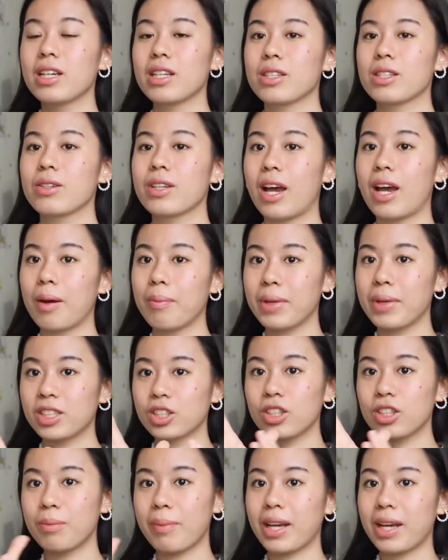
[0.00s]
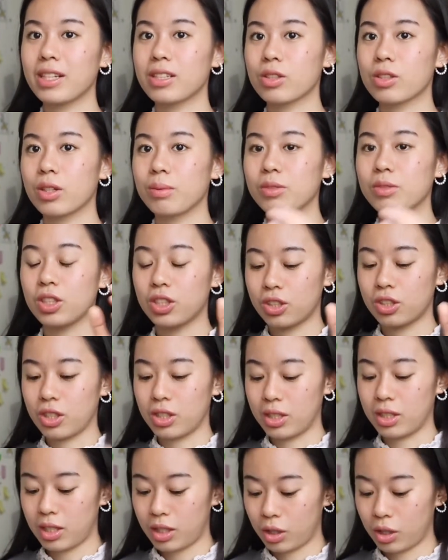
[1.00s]
So yeah, make sure your manuscript just
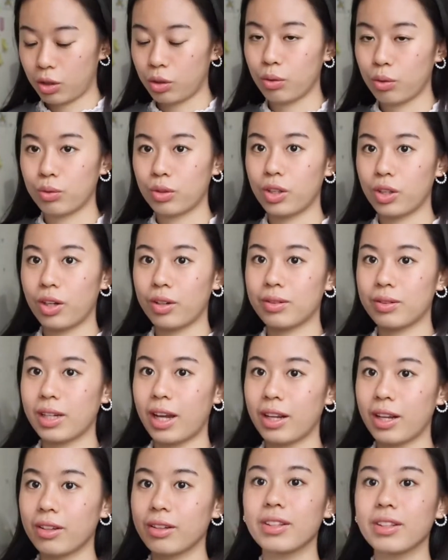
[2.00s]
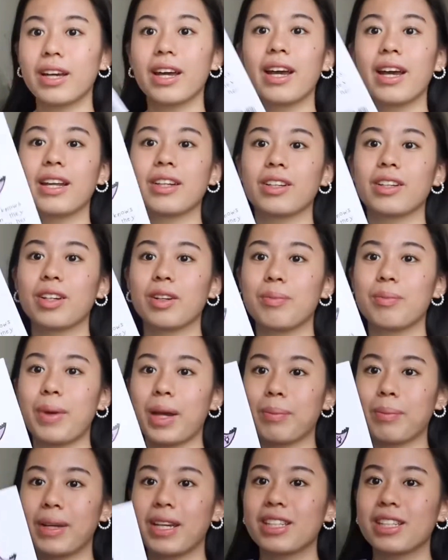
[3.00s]
doesn't include your title and your
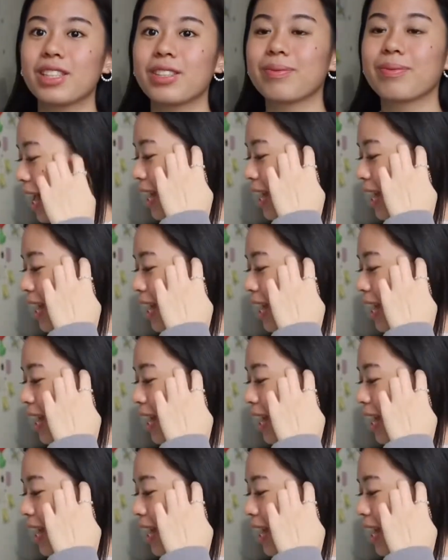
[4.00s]
back page.